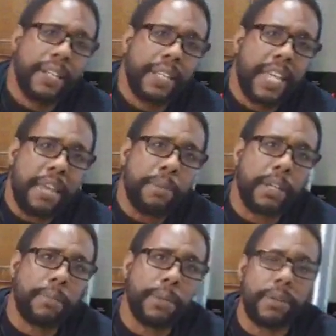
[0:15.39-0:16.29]
the gaming
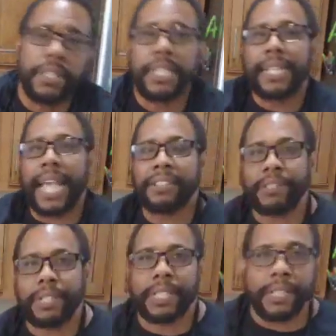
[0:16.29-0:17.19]
community is
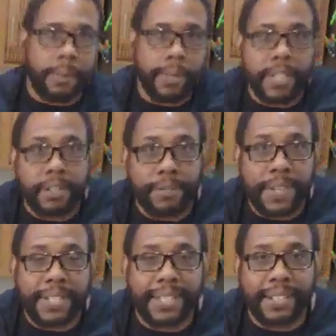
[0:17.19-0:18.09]
actually coming in to
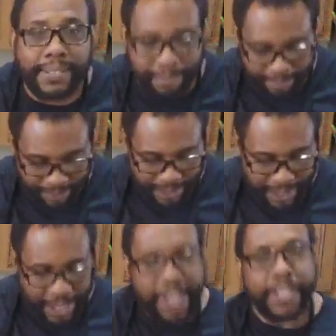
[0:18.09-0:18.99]
visit
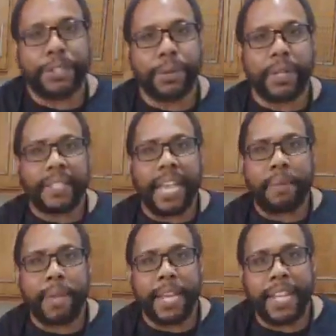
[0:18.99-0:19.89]
and enjoy
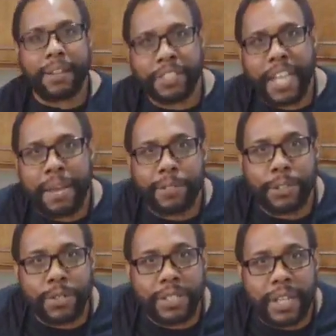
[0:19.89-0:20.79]
time hanging out and chatting with
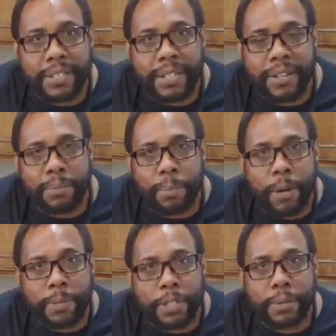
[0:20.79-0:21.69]
George's Hot Sauce and
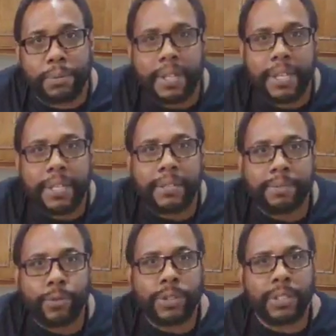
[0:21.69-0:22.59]
Barbecue
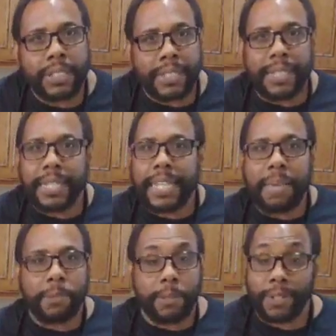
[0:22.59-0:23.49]
with the Slate 10
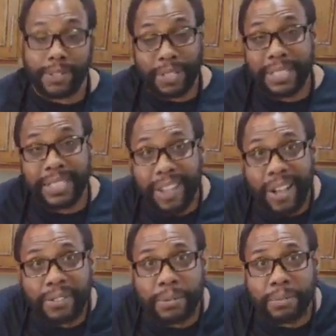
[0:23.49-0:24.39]
gaming community. So this is
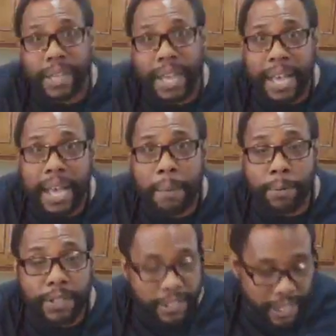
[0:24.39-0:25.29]
awesome. I
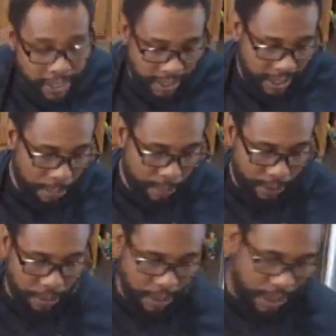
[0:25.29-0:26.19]
appreciate this
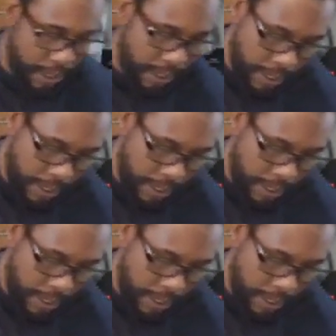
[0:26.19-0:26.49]
opportunity